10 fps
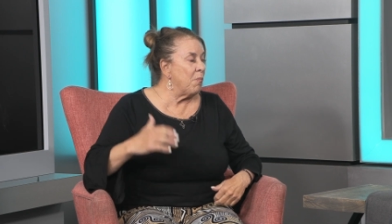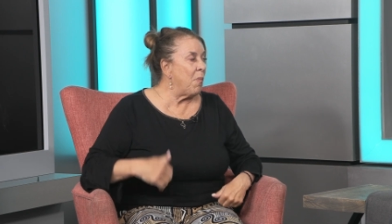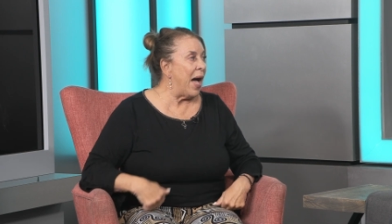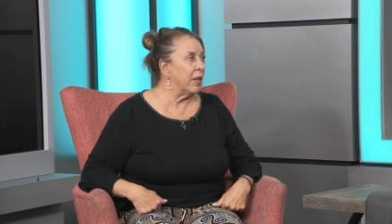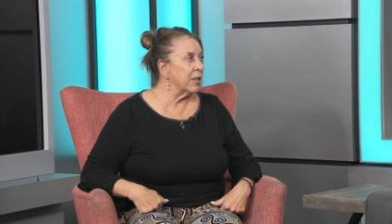
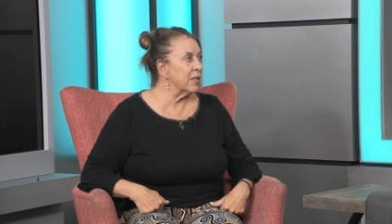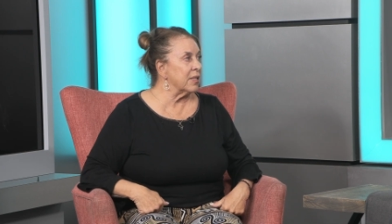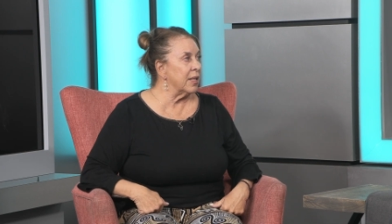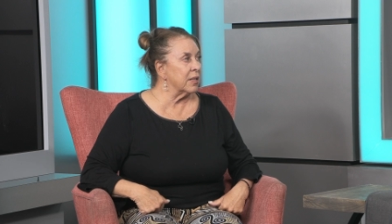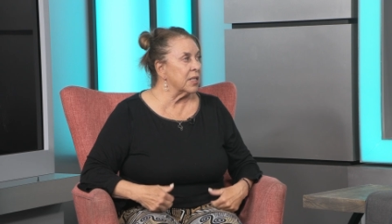balance
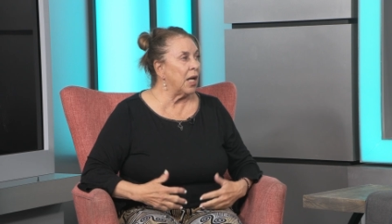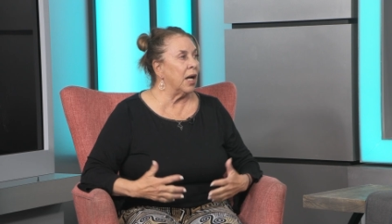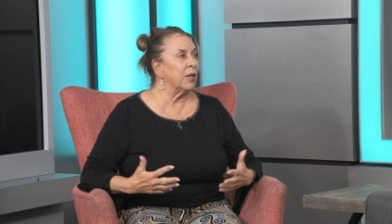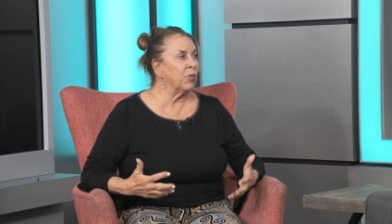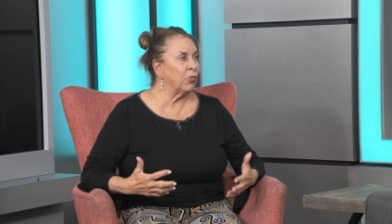at a
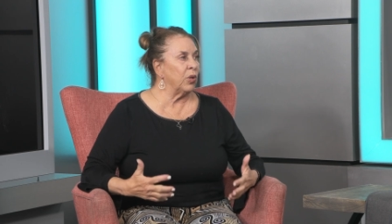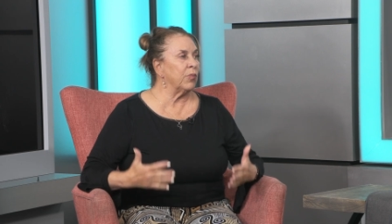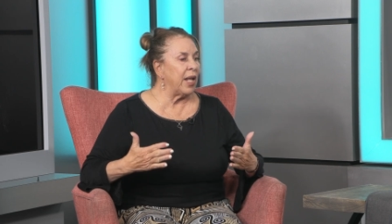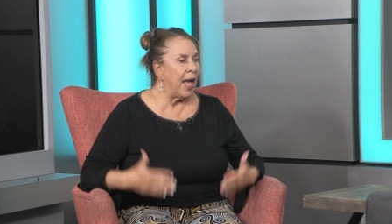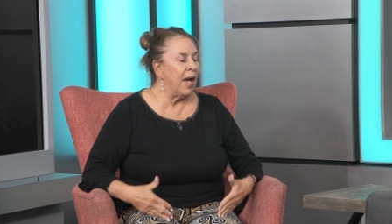time when
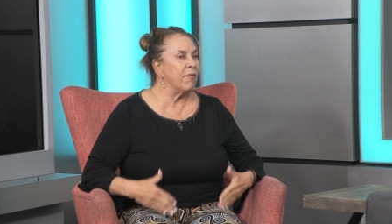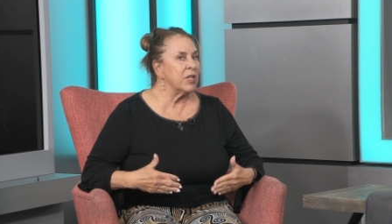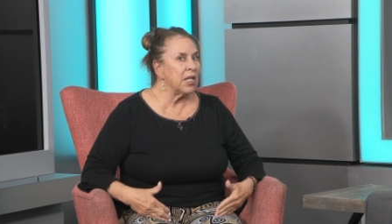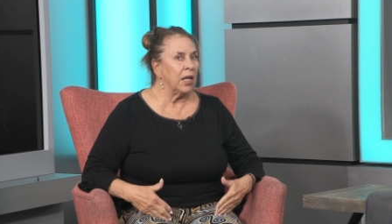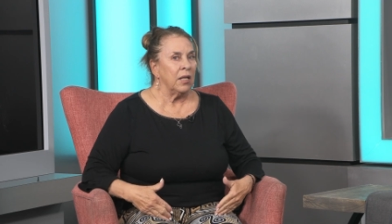women have the
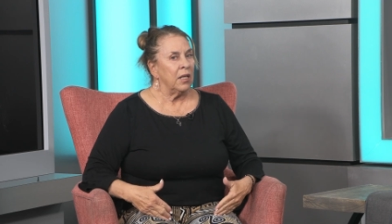time,